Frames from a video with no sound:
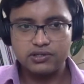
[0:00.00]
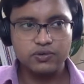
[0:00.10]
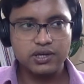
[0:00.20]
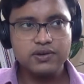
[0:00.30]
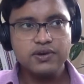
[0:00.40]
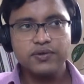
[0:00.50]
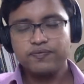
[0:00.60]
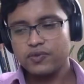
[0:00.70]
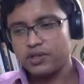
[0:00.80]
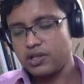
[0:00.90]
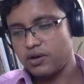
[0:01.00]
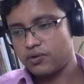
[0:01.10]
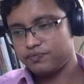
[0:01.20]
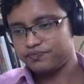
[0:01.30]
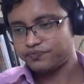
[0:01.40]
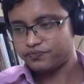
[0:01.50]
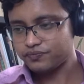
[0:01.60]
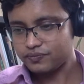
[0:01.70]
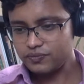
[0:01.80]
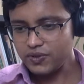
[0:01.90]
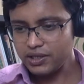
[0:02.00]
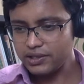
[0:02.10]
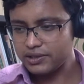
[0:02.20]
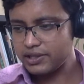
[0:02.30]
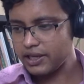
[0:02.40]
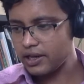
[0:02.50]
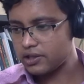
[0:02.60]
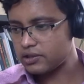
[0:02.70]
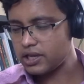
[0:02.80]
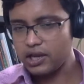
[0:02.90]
Okay, now they